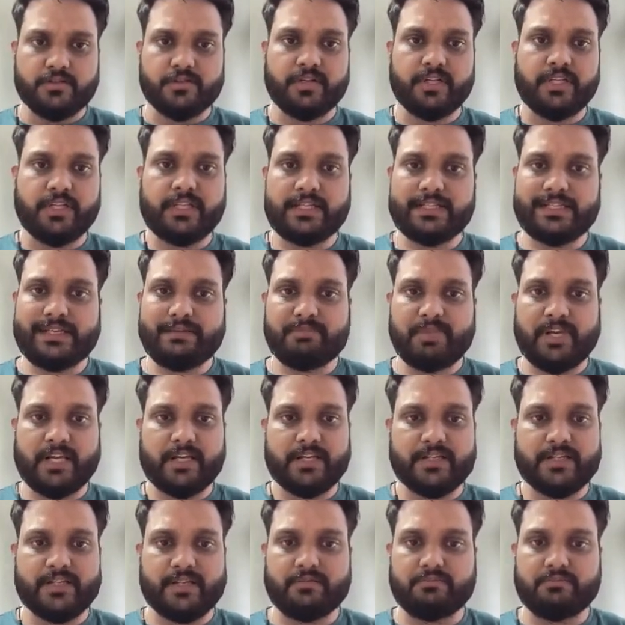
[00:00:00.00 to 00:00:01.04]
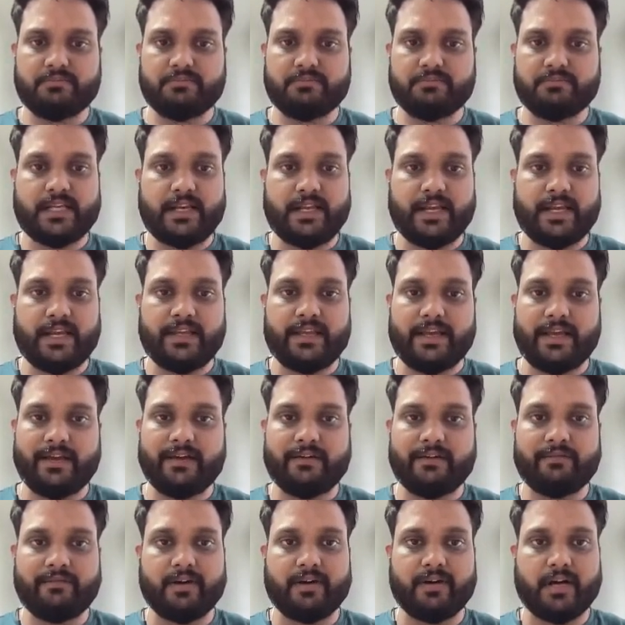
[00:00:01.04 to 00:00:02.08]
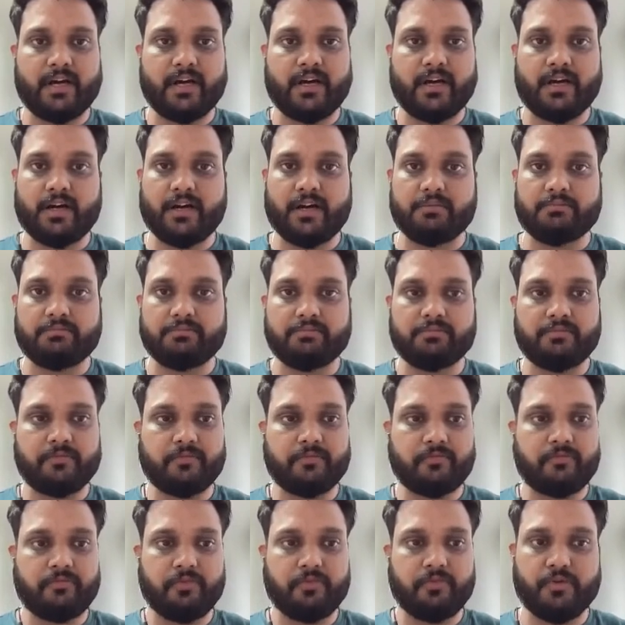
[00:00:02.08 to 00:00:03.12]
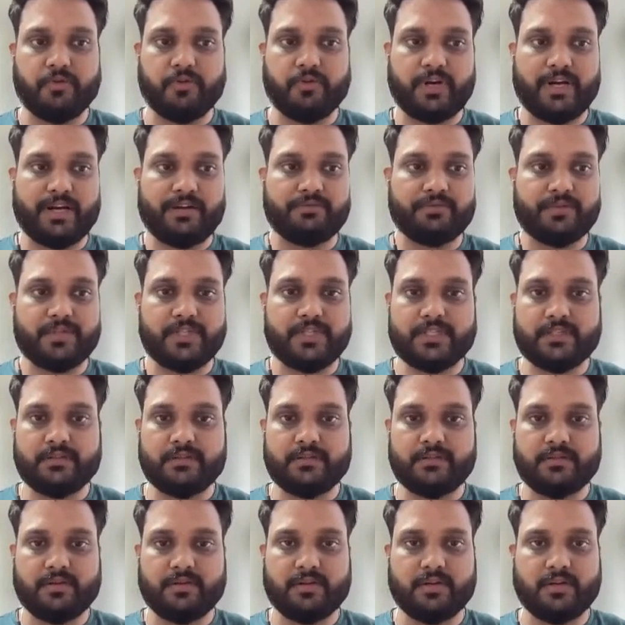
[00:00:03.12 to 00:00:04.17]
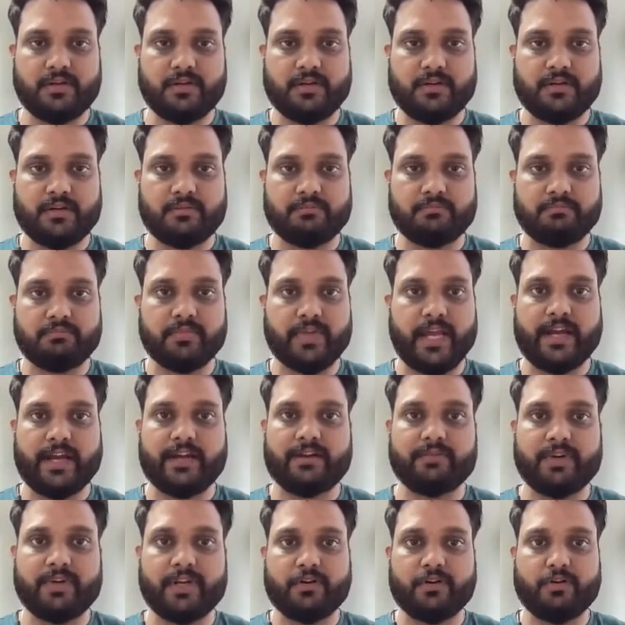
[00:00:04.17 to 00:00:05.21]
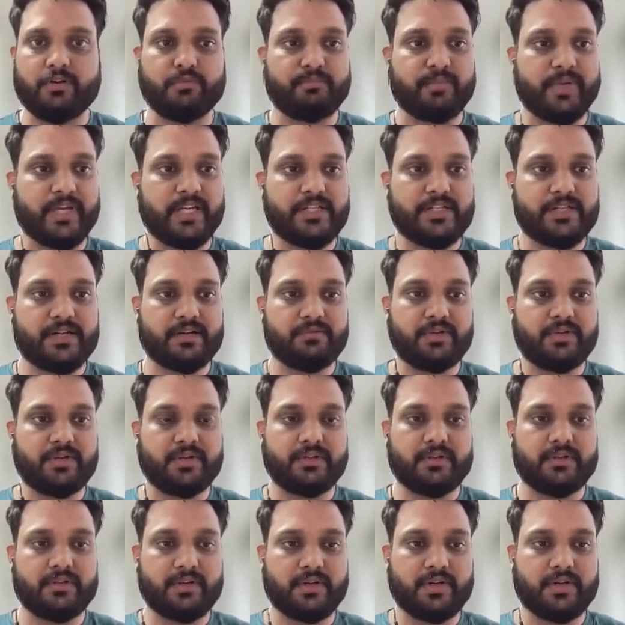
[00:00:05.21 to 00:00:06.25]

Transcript: So in this application, basically I have 4 routes and one homepage route.